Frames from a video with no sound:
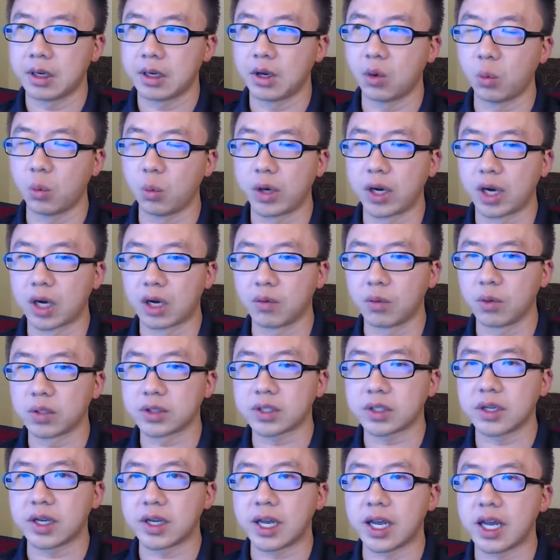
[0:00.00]
aware of
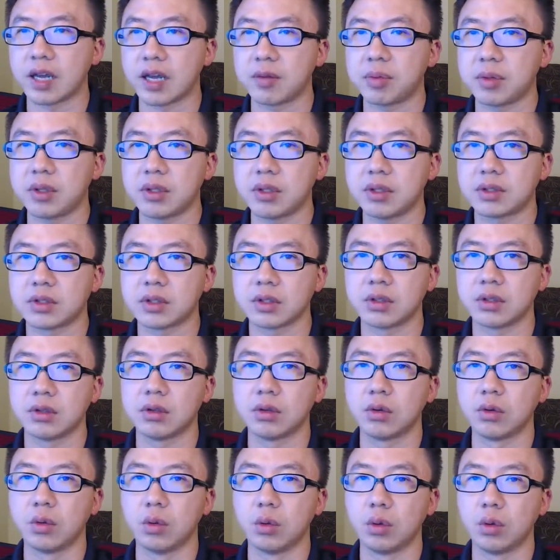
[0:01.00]
what's going to happen.
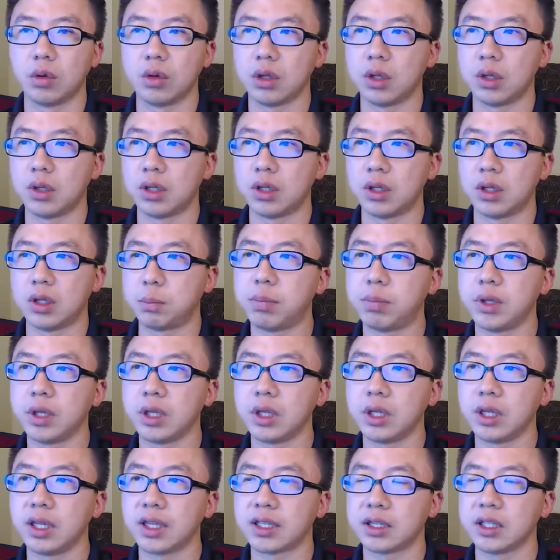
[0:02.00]
So
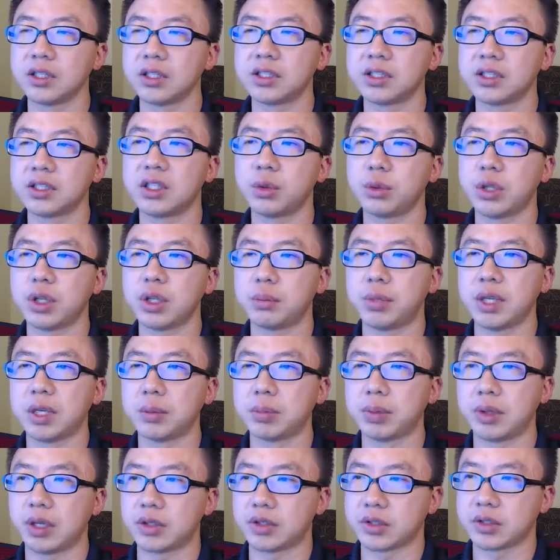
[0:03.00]
listen to what the big
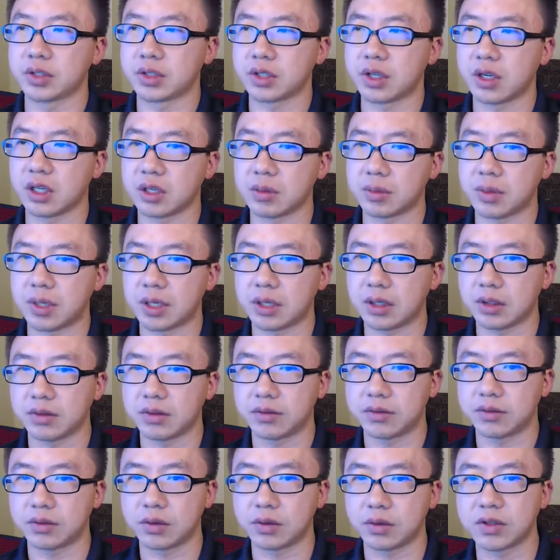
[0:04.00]
players are talking about.
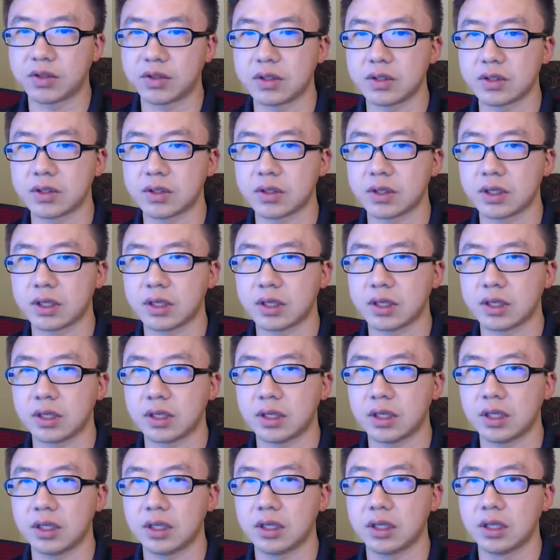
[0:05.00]
For instance,
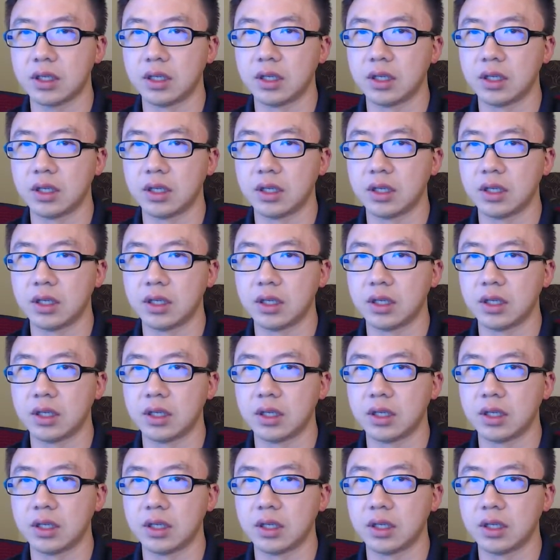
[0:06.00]
the